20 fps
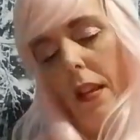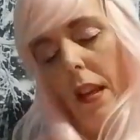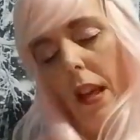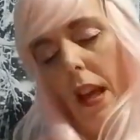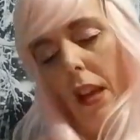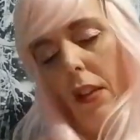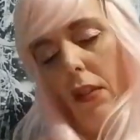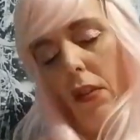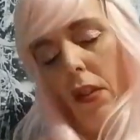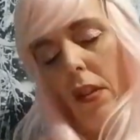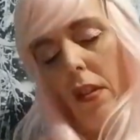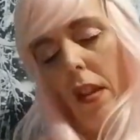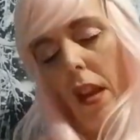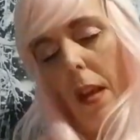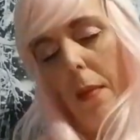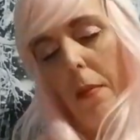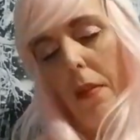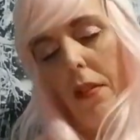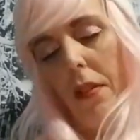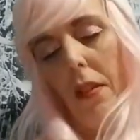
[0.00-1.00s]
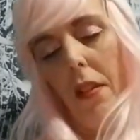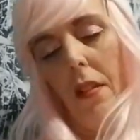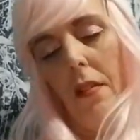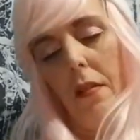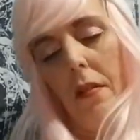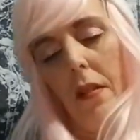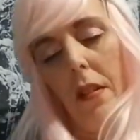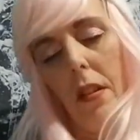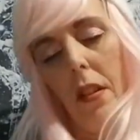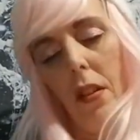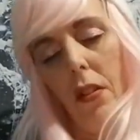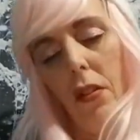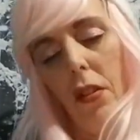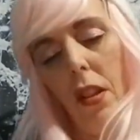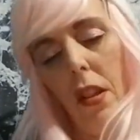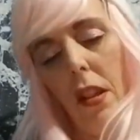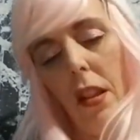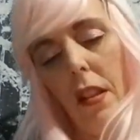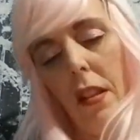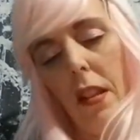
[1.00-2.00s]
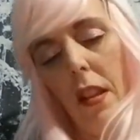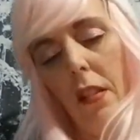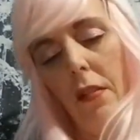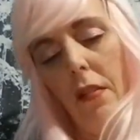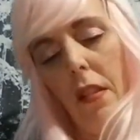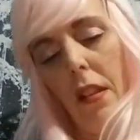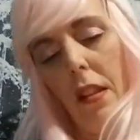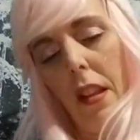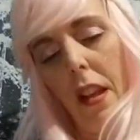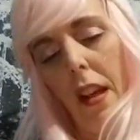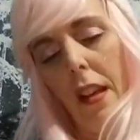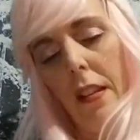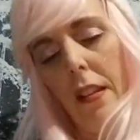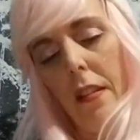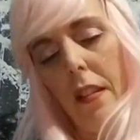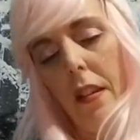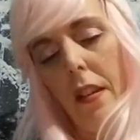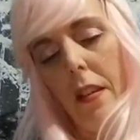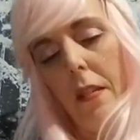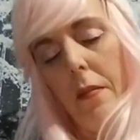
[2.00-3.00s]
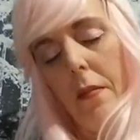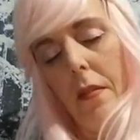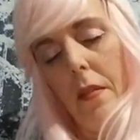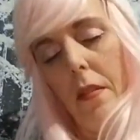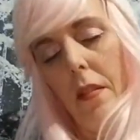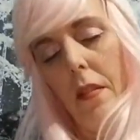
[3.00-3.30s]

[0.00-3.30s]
actually Tabitha, because she didn't get read last time.